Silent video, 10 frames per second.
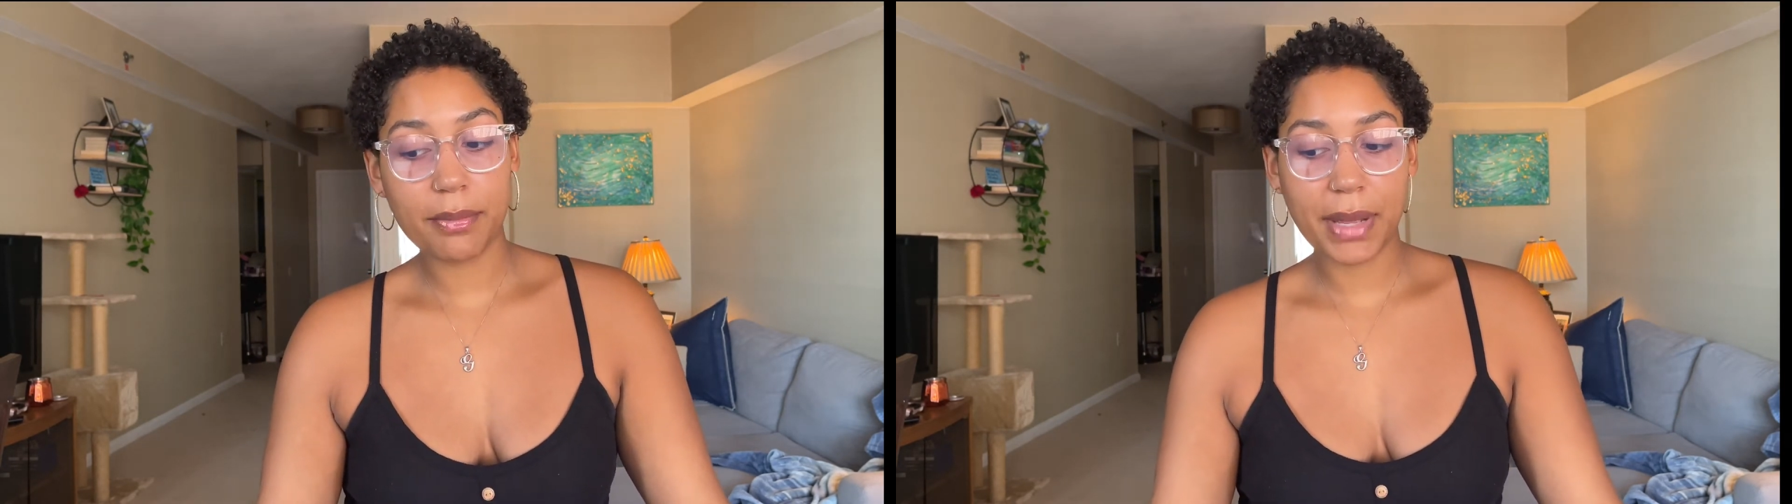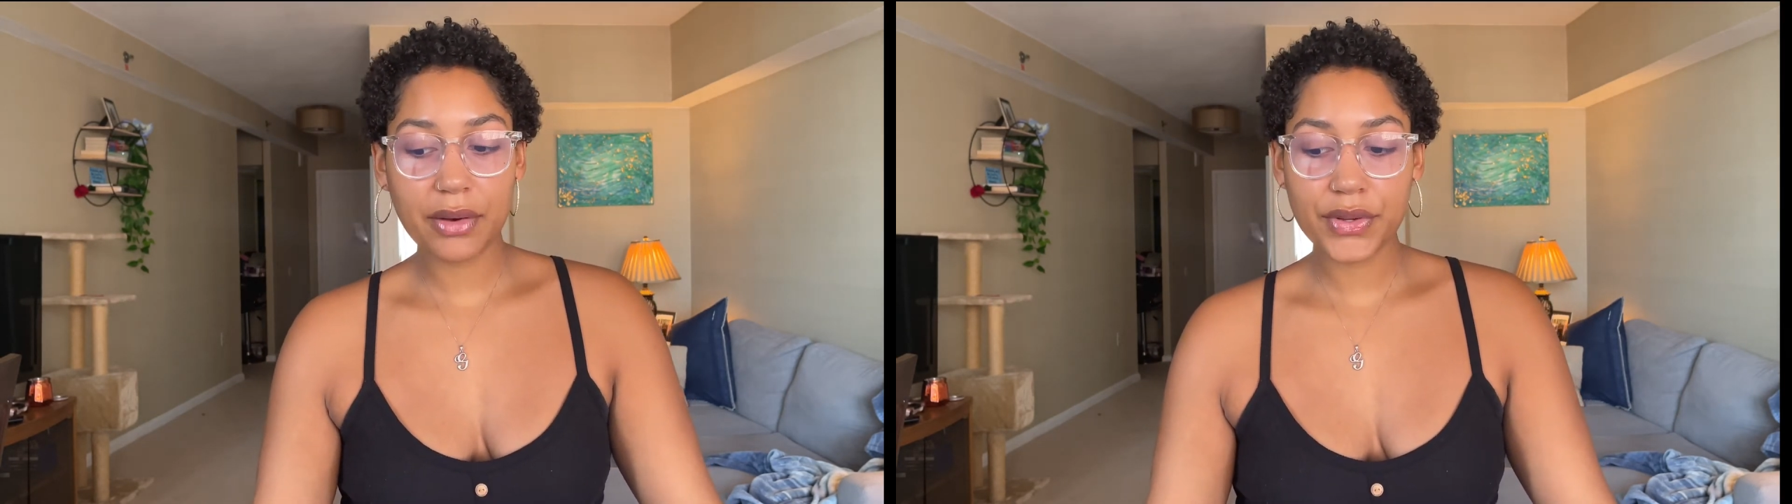
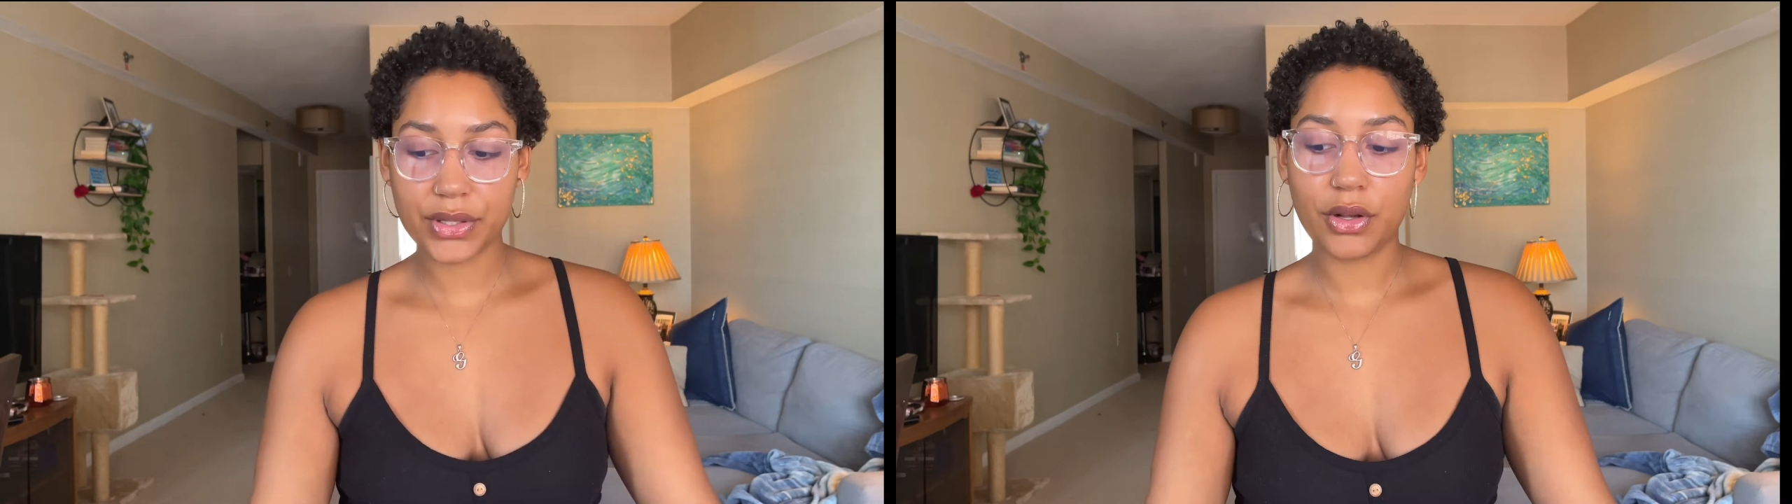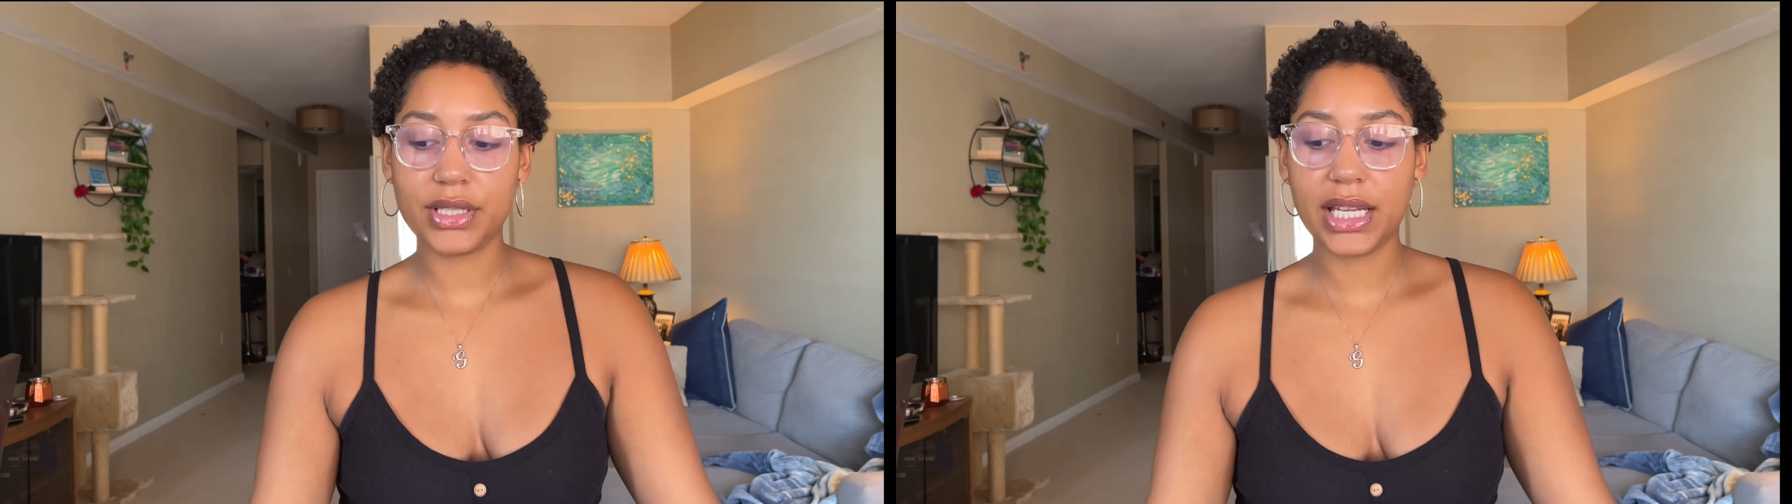may
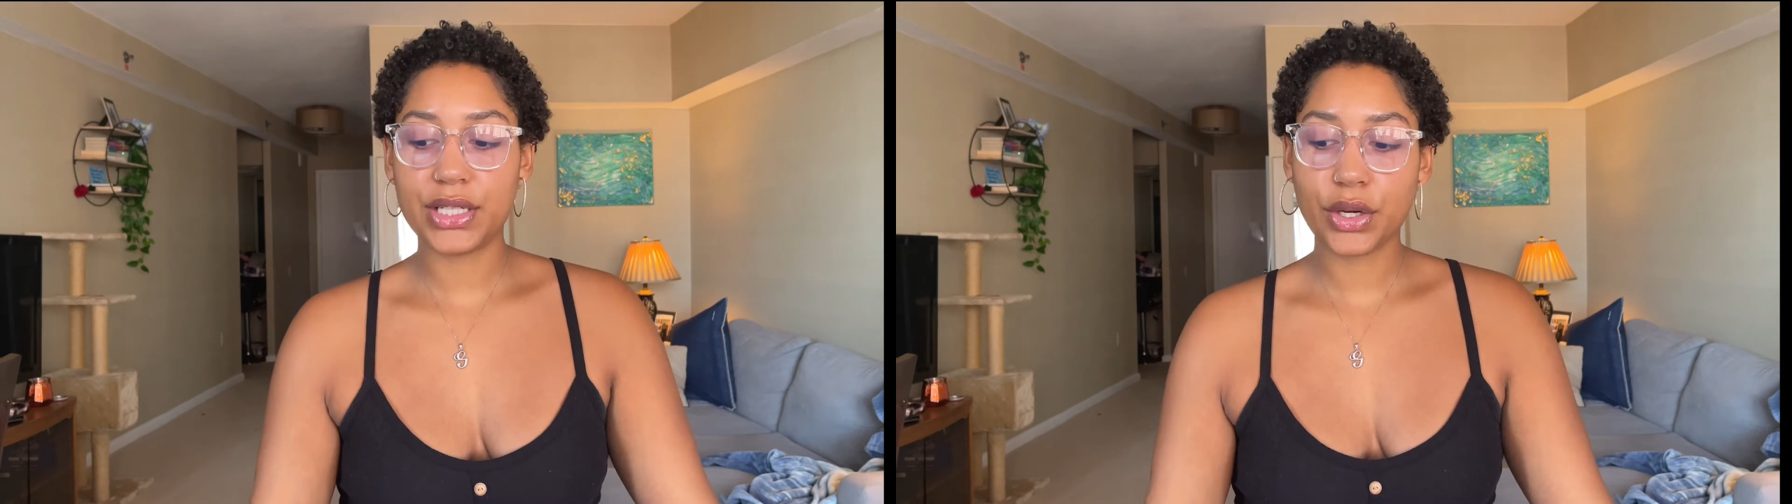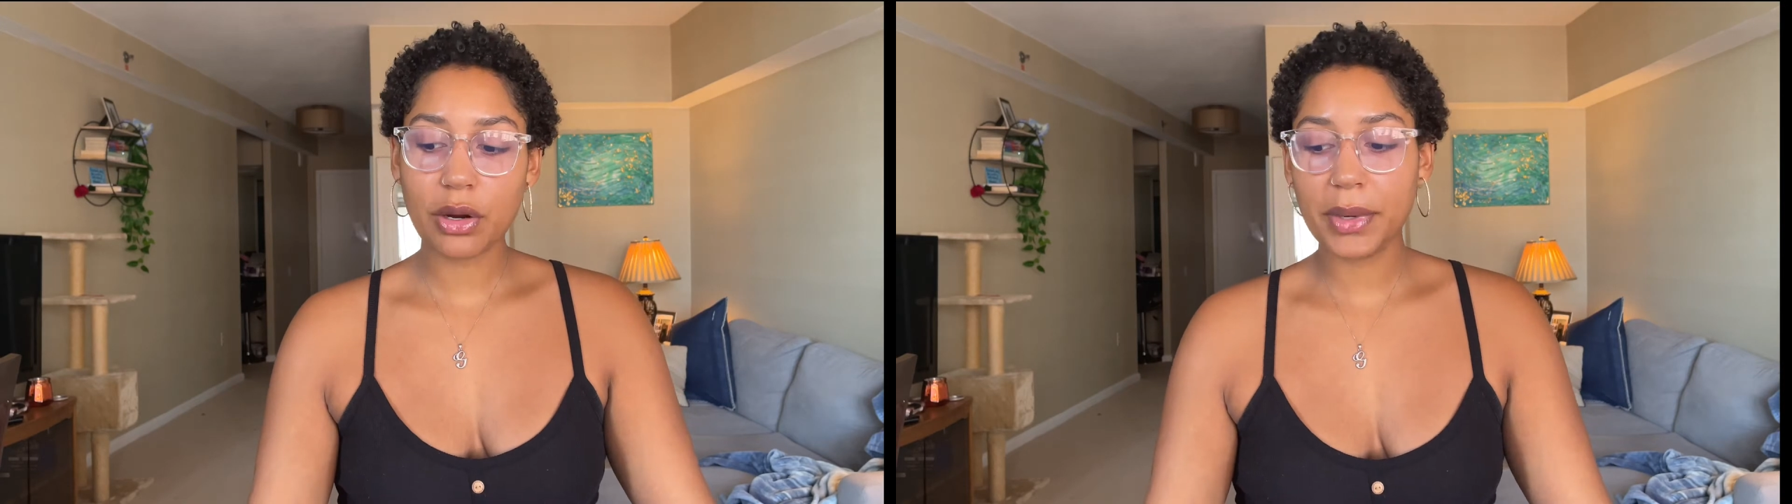result in
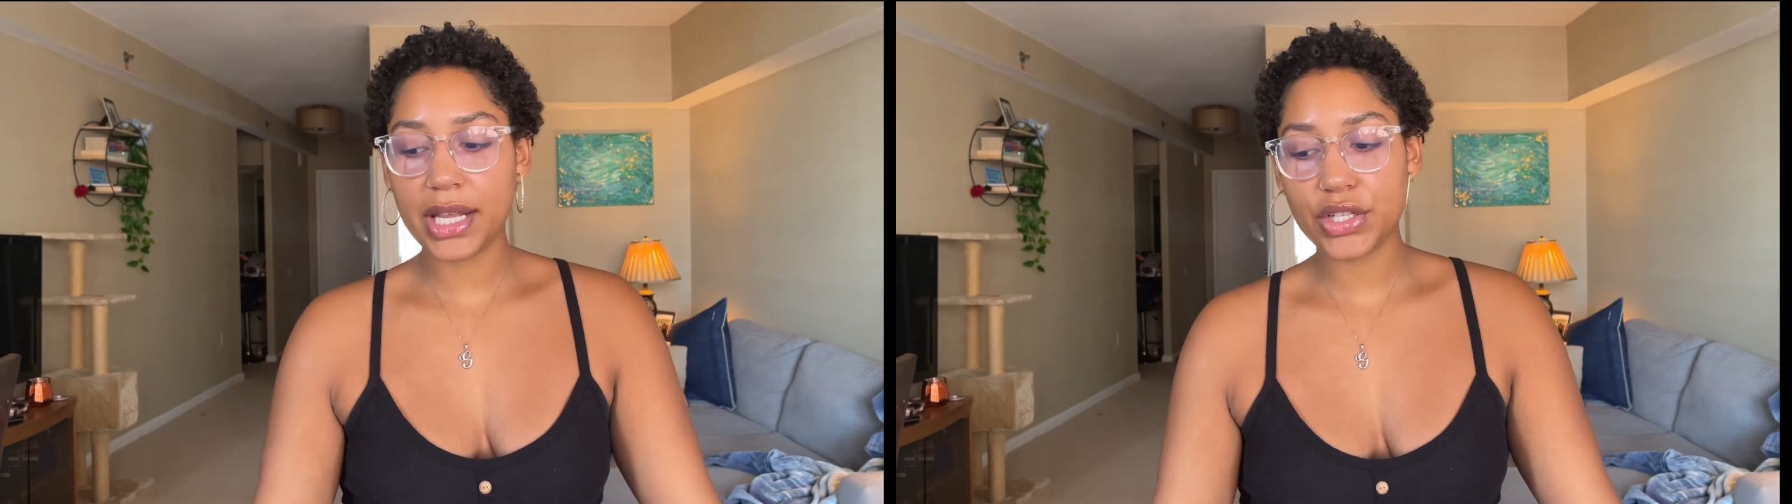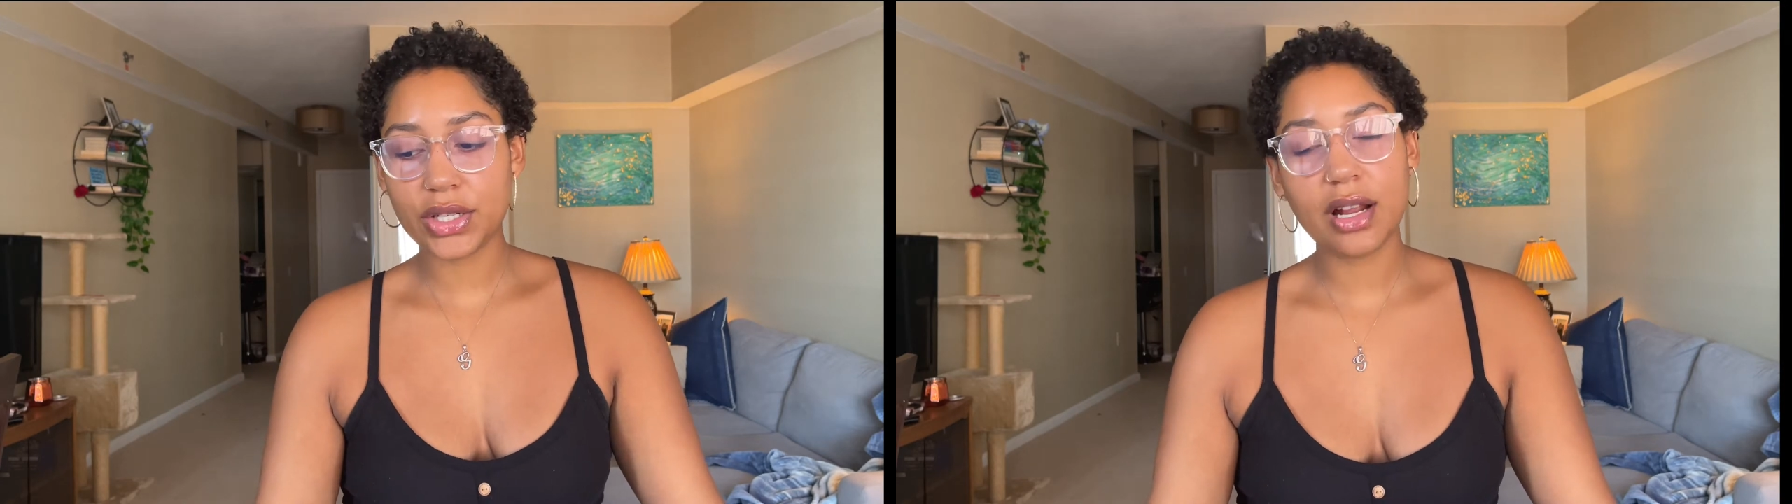termination